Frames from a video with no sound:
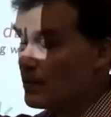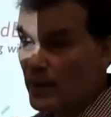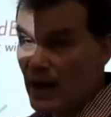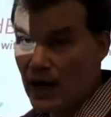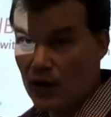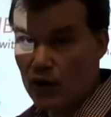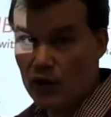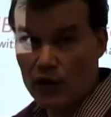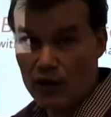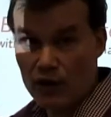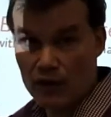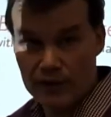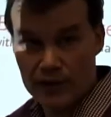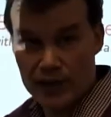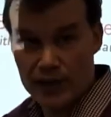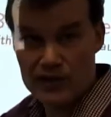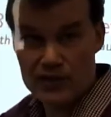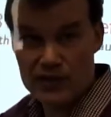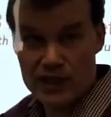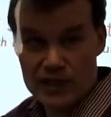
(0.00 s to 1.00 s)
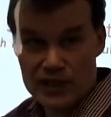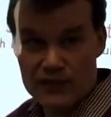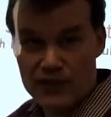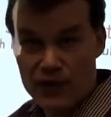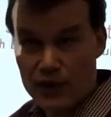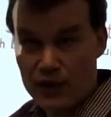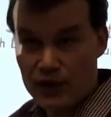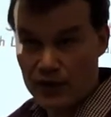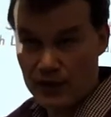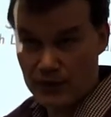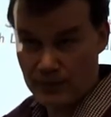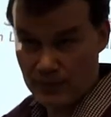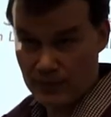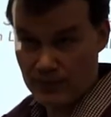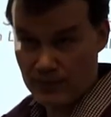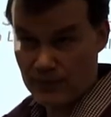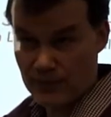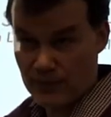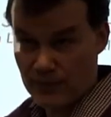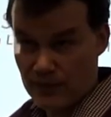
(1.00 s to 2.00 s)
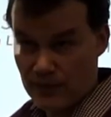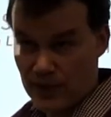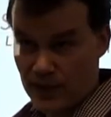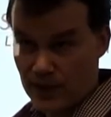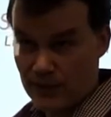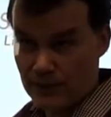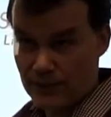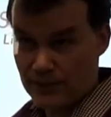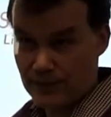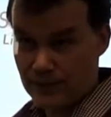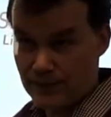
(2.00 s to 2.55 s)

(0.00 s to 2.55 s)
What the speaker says: the backhaul exchange further, right?